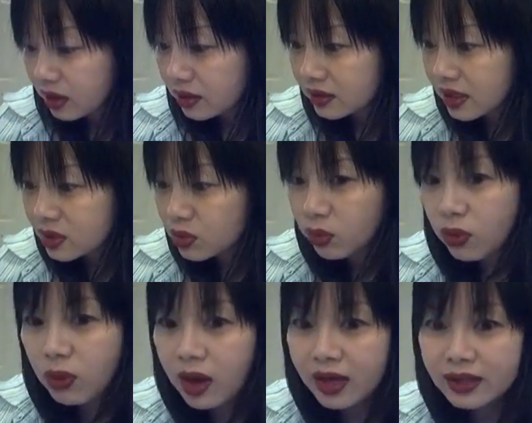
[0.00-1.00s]
that's
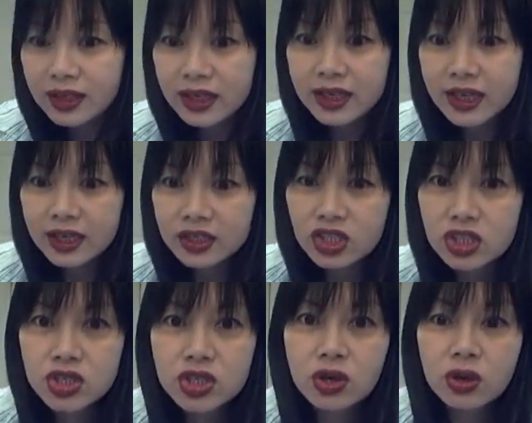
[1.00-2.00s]
what EKG
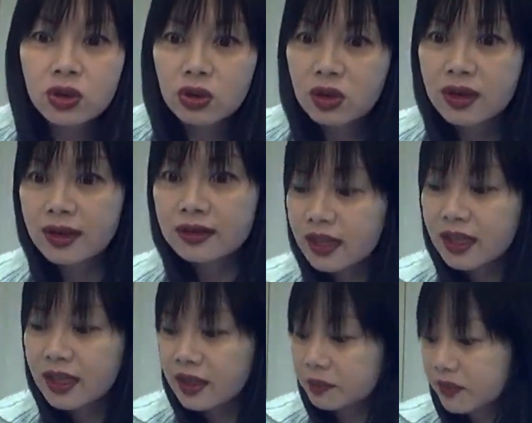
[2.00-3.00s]
show on
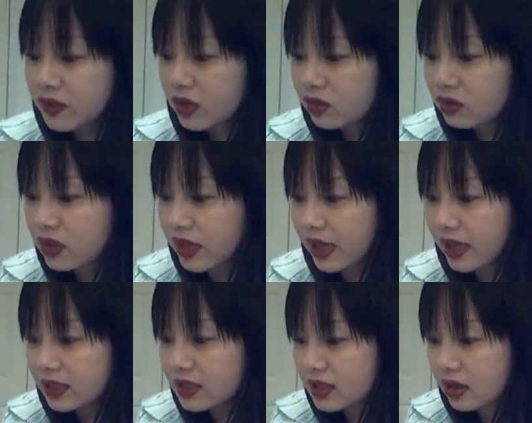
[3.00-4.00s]
him.
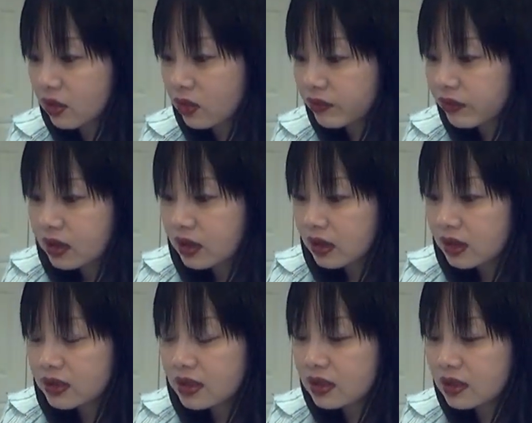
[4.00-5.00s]
Okay, so
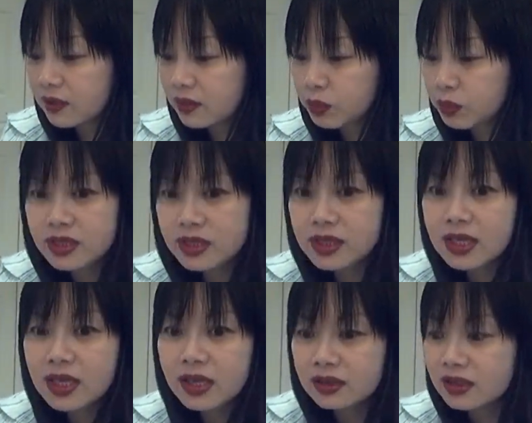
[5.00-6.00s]
in
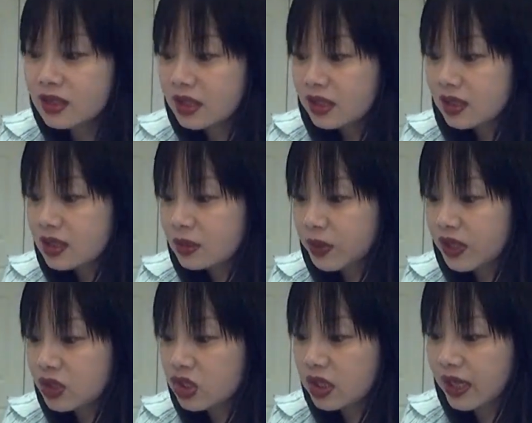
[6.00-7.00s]
present, this
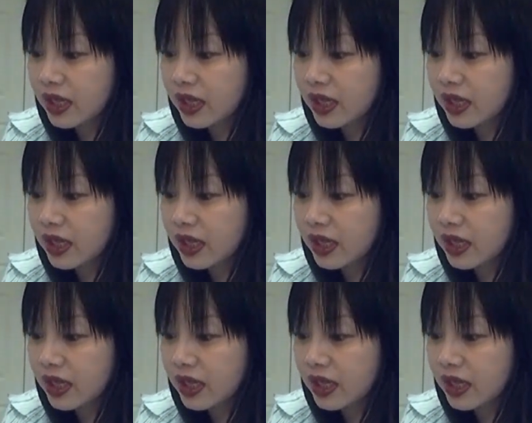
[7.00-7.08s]
patient